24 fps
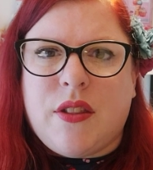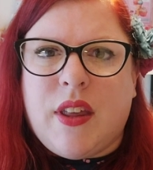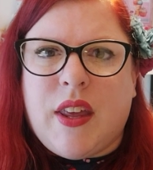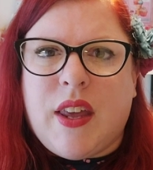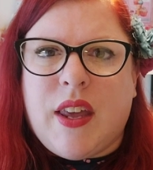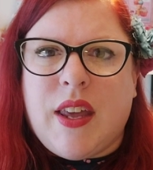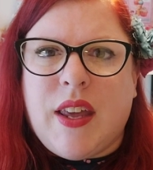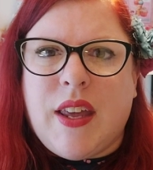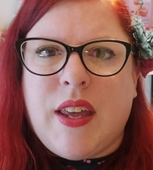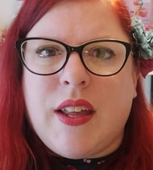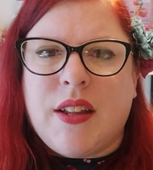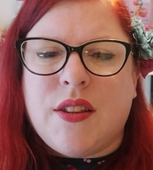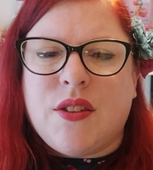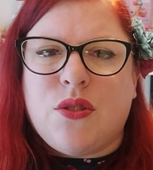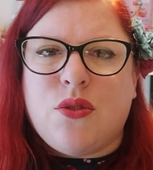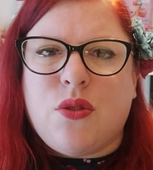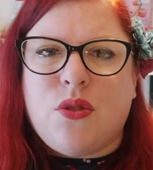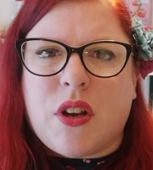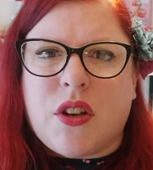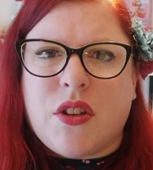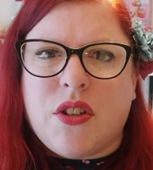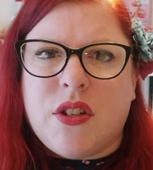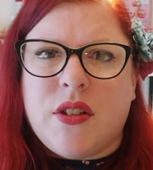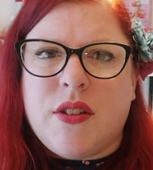The
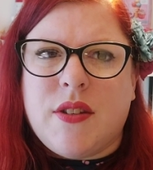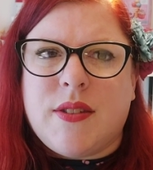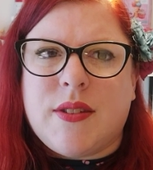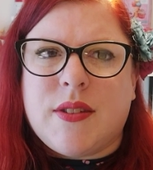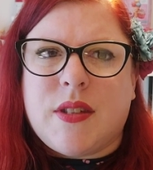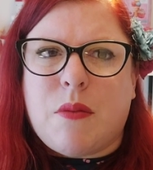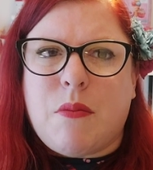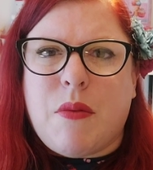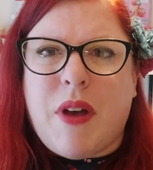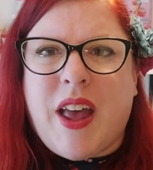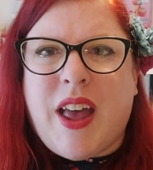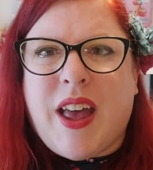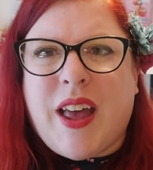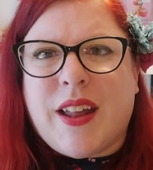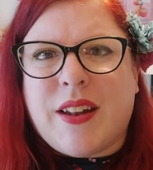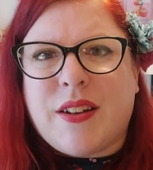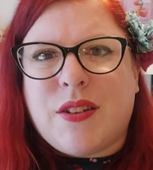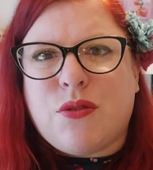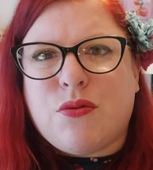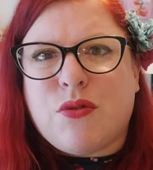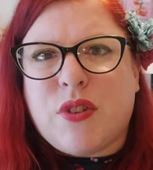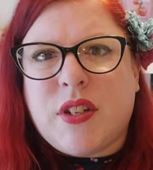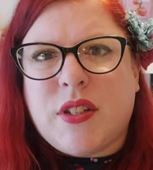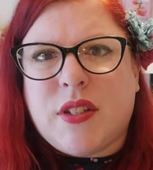instructions, some are
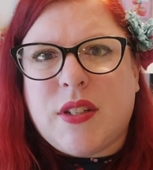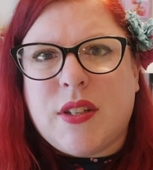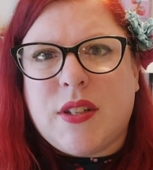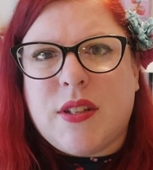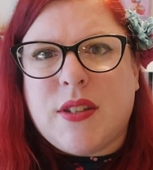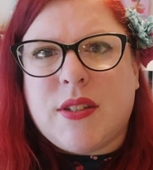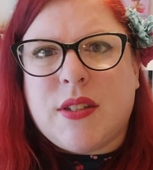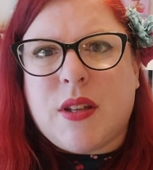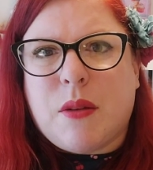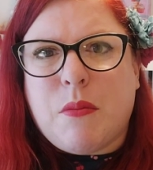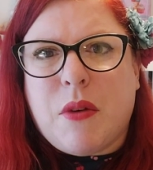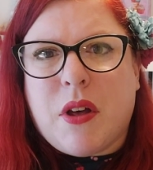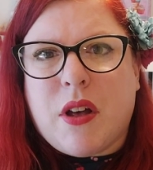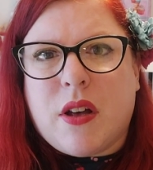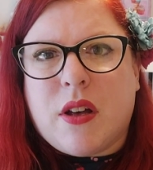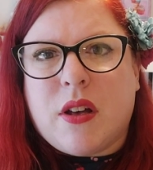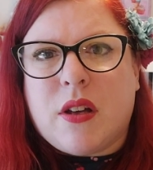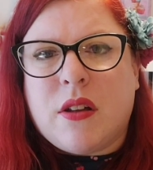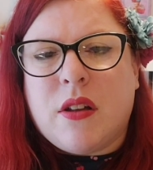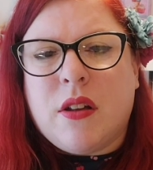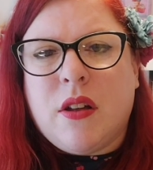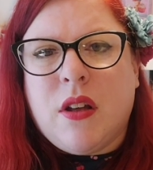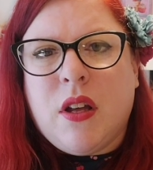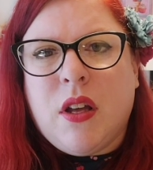handwritten, some
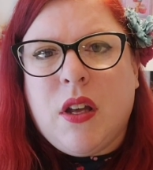are